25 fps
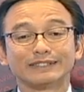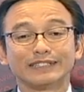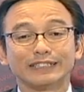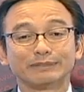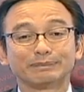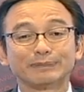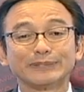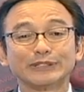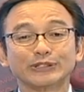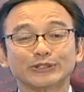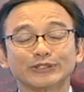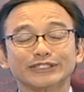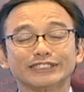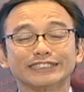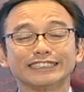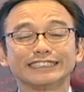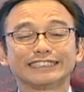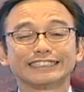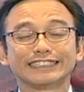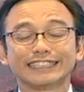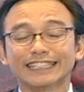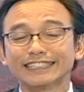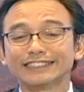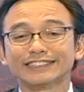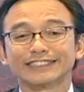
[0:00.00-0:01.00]
episode's
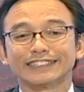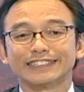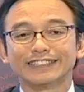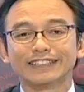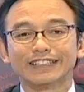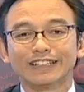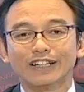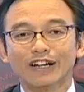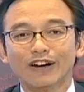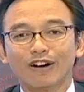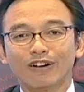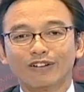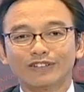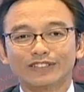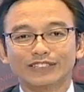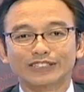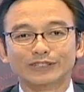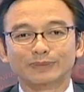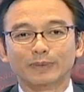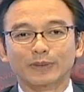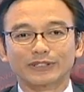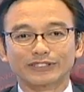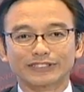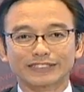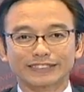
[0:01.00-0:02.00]
discussion on the
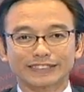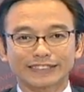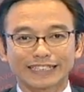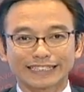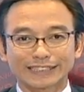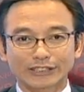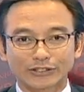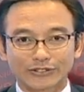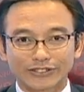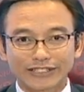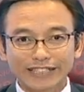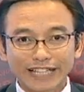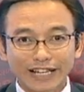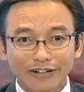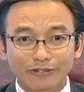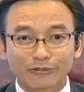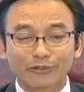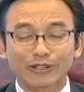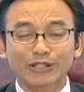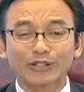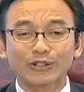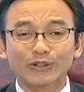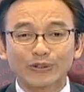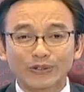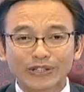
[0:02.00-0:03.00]
sports industry. And
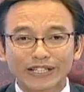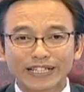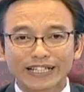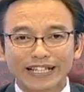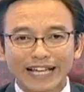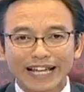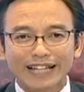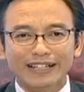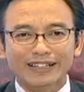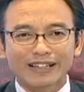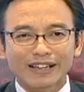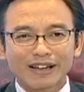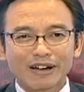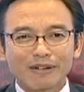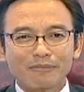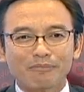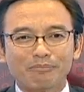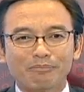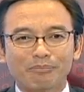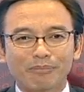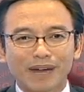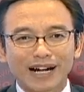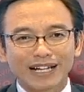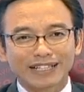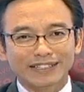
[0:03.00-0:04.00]
we're looking at
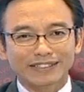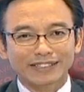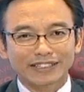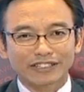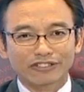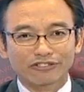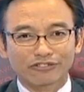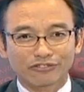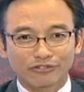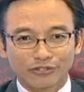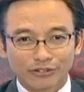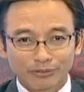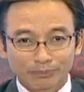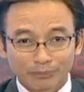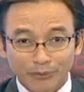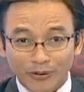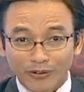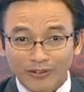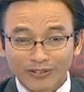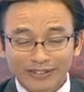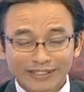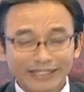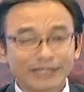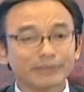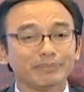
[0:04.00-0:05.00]
marketing
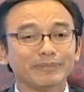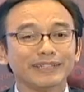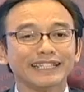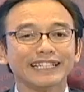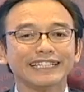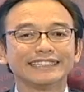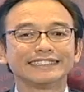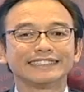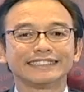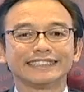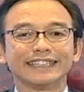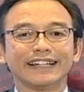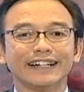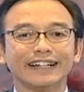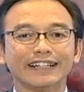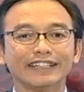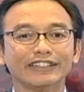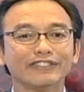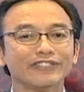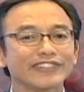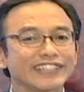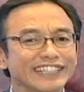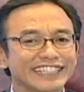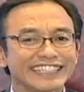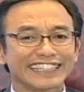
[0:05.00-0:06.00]
football in Malaysia and
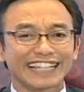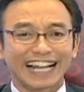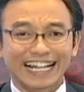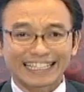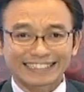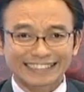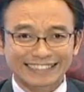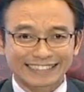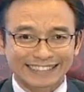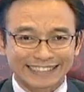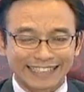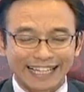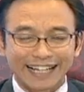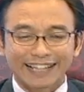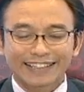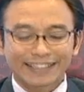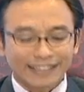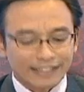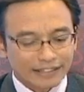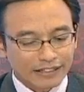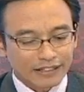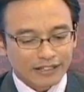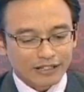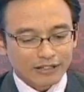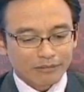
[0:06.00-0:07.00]
even in ASEAN.
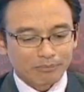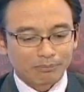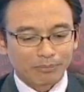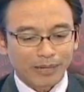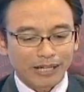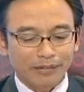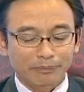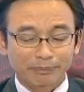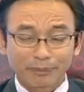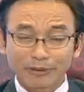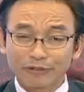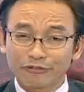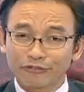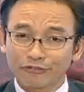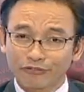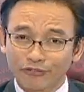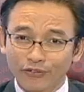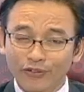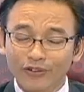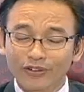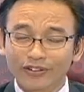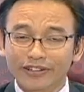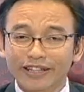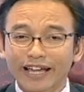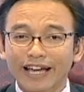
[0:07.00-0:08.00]
But
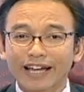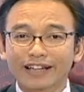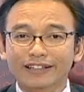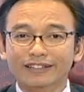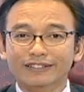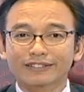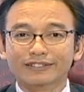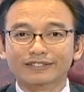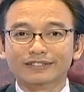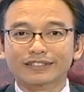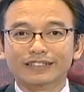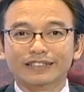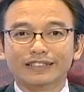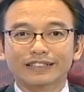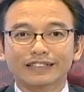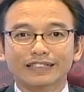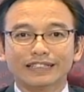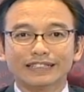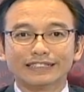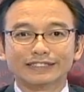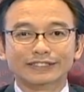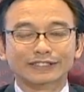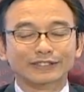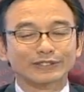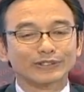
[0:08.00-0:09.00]
before that,
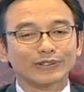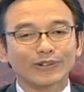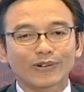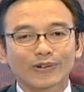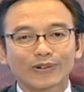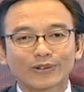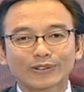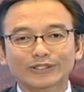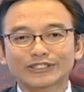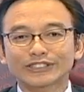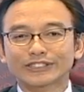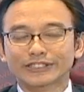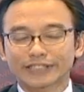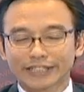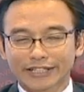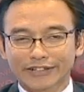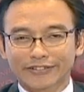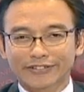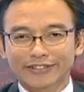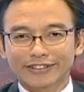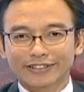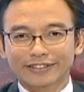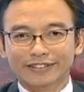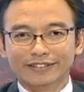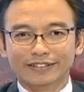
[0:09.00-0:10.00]
it's no
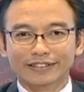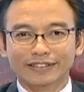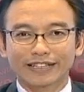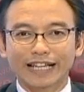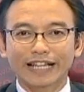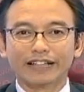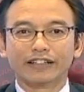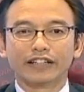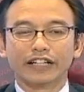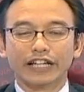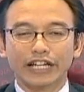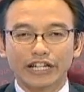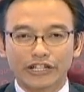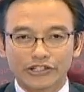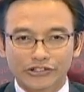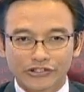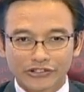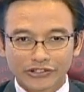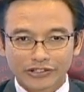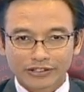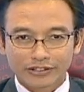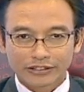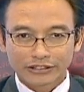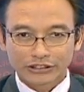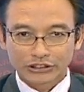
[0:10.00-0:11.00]
secret that
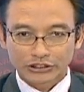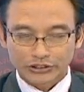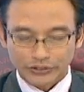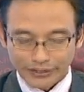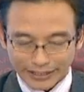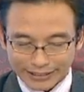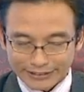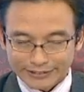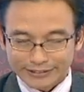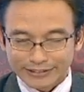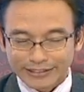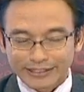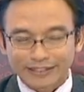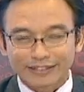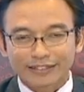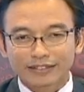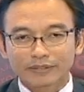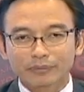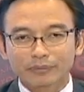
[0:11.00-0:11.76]
Asia is rising.